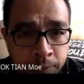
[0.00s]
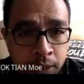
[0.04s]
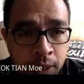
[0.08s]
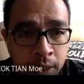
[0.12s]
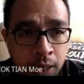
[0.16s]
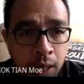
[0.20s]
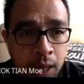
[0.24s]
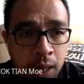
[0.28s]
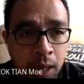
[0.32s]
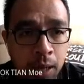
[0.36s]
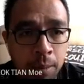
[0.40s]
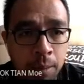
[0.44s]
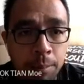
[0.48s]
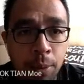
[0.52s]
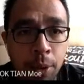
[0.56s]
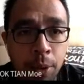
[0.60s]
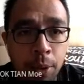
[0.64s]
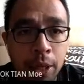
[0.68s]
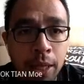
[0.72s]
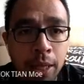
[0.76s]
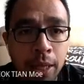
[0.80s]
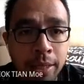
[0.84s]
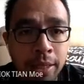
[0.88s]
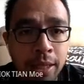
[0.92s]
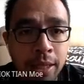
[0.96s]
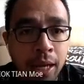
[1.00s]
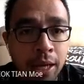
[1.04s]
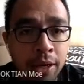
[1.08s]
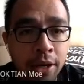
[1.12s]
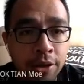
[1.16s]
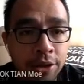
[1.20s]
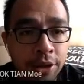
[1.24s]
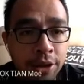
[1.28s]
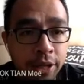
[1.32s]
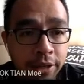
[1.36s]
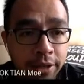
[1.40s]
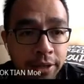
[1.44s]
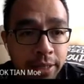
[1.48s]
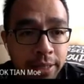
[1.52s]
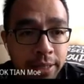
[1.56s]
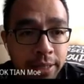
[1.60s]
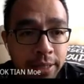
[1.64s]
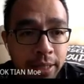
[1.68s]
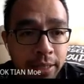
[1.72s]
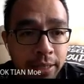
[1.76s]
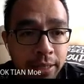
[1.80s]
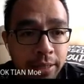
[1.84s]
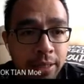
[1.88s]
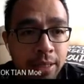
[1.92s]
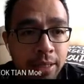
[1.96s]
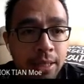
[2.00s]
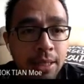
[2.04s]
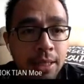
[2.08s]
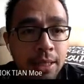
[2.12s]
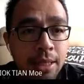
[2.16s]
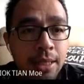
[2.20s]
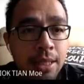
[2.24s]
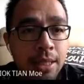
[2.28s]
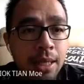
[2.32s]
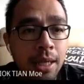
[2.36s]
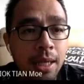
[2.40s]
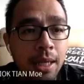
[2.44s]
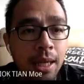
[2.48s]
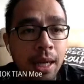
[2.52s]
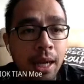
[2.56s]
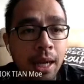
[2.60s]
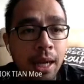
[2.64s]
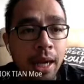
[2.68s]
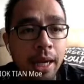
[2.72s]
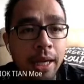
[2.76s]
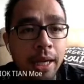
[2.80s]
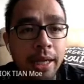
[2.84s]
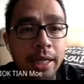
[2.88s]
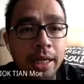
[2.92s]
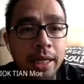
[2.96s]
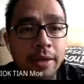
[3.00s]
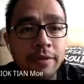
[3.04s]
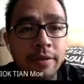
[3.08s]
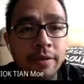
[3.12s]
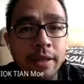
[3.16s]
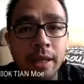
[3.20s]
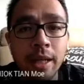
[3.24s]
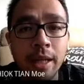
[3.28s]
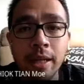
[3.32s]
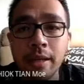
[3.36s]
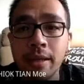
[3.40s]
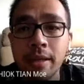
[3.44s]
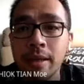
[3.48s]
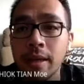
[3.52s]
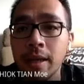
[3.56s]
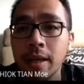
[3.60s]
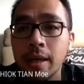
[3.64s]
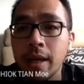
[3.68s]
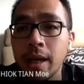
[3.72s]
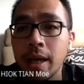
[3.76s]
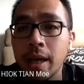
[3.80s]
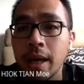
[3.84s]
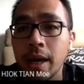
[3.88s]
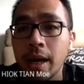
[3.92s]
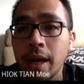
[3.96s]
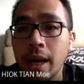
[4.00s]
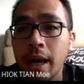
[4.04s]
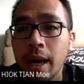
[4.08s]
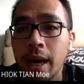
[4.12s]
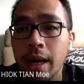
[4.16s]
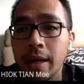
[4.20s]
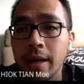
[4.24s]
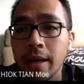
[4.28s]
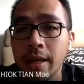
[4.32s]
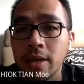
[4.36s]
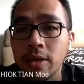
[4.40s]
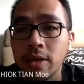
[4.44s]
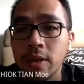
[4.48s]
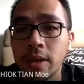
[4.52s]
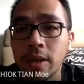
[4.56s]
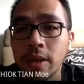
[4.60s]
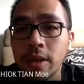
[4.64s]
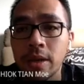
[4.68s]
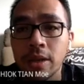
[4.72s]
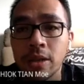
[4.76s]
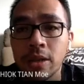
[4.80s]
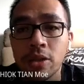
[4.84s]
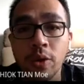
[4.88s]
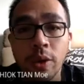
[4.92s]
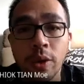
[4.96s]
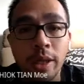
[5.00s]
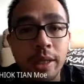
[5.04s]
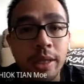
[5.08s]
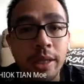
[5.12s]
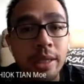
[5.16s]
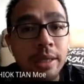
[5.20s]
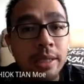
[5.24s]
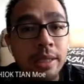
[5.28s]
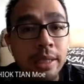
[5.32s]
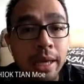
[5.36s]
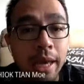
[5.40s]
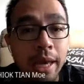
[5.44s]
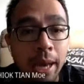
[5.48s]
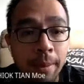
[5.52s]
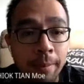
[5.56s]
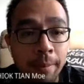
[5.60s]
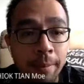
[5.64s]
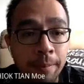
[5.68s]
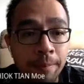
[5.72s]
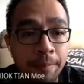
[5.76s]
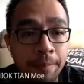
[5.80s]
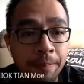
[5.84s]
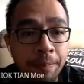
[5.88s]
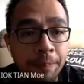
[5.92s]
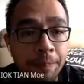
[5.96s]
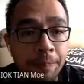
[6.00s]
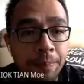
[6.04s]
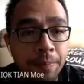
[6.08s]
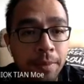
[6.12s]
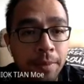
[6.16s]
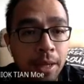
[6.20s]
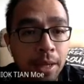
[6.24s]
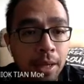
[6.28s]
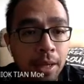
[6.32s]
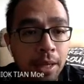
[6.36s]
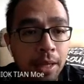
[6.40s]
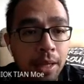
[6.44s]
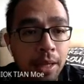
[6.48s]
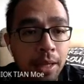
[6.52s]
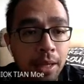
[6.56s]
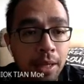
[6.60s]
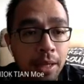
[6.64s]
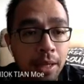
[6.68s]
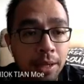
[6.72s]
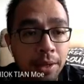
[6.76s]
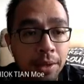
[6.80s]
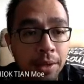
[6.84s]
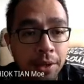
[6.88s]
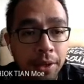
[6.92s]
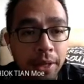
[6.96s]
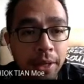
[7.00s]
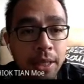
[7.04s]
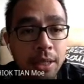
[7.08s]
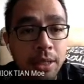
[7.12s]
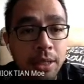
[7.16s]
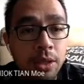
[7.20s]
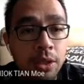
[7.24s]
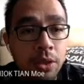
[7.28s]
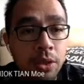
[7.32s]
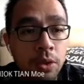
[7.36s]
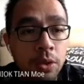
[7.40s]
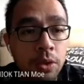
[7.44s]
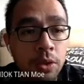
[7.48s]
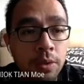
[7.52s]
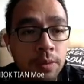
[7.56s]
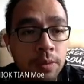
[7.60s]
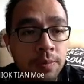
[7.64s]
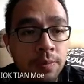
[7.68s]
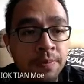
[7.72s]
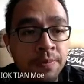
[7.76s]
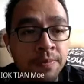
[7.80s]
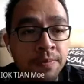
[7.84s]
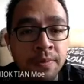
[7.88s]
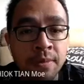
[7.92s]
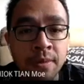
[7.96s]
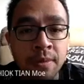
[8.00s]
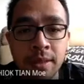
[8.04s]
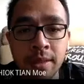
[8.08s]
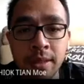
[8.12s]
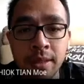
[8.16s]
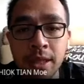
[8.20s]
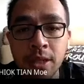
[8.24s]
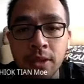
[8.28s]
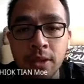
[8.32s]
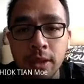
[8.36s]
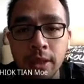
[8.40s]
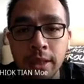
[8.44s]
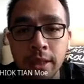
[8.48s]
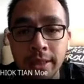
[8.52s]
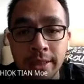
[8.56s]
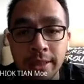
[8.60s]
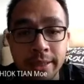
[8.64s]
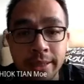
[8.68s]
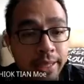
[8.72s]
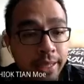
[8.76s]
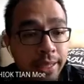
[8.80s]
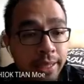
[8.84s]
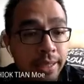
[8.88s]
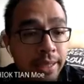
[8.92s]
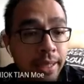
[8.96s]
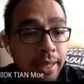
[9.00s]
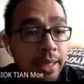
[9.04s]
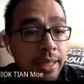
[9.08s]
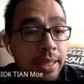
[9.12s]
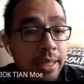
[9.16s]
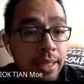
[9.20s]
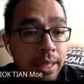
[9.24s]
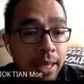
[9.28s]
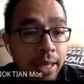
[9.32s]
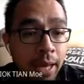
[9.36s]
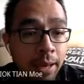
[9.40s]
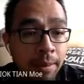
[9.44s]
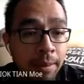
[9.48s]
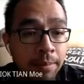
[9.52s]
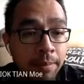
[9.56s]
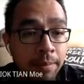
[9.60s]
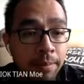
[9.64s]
boil until 100 degrees Celsius, and then after that, at this one is 20 cm. Okay, so this one is 16 cm.